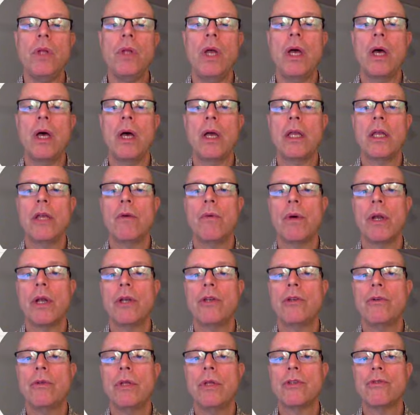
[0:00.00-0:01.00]
uh, you want to
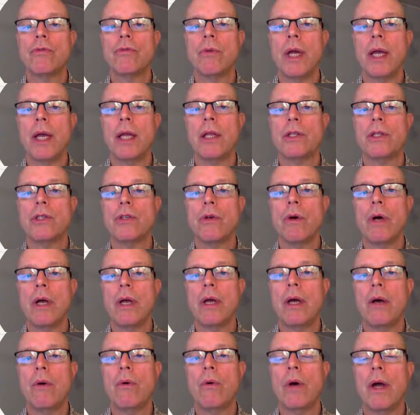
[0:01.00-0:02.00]
do this right. So
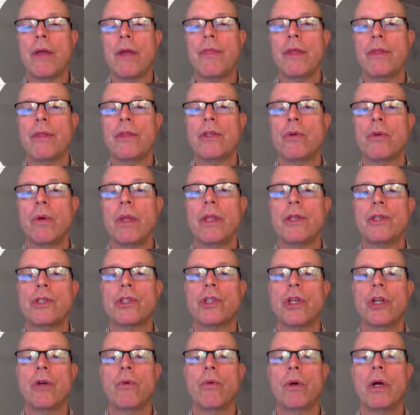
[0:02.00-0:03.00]
I, I think this way this is
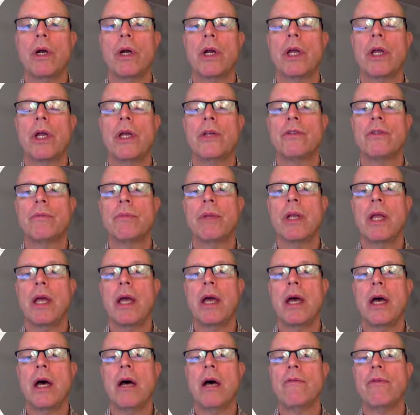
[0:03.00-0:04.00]
going to work is I'm going to
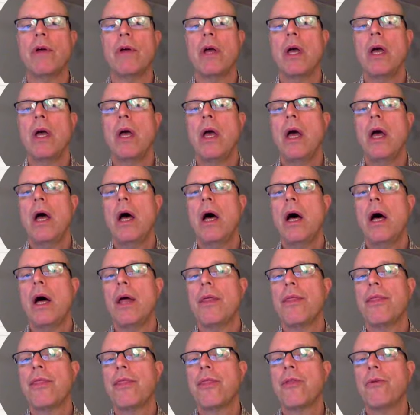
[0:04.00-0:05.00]
have uh,
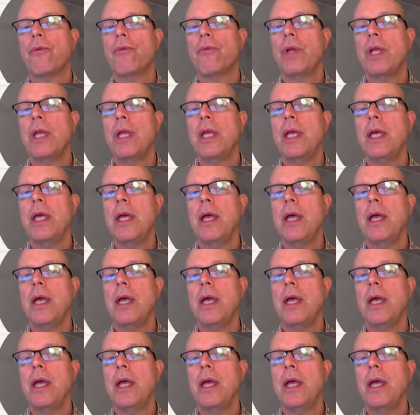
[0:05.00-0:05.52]
three